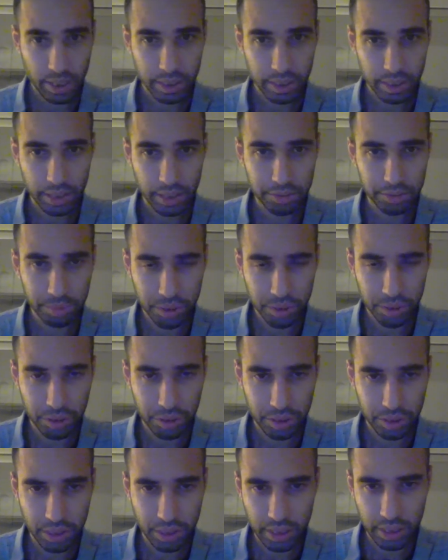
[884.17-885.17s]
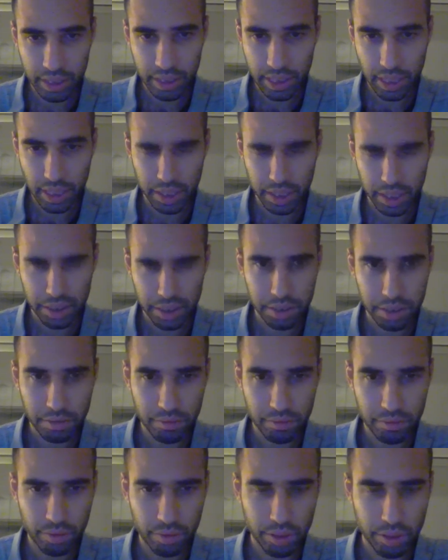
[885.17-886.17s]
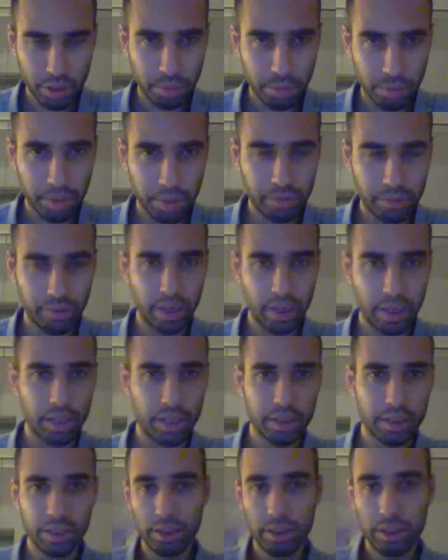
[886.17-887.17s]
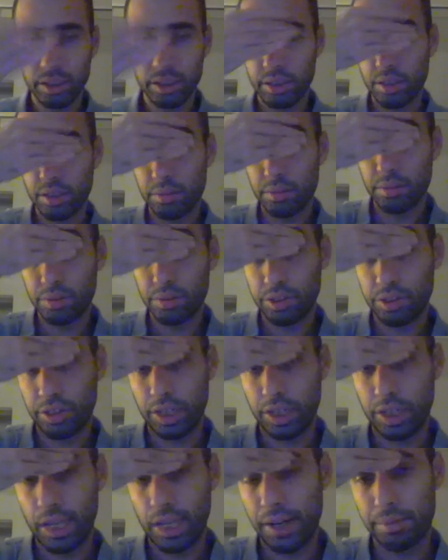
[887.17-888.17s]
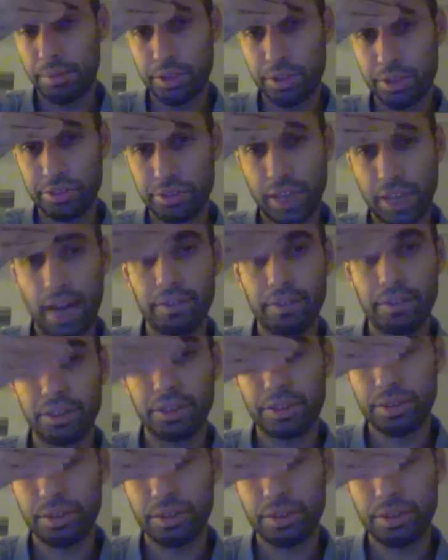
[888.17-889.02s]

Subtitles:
guess we should contend for the open file. Shouldn't let him just have it.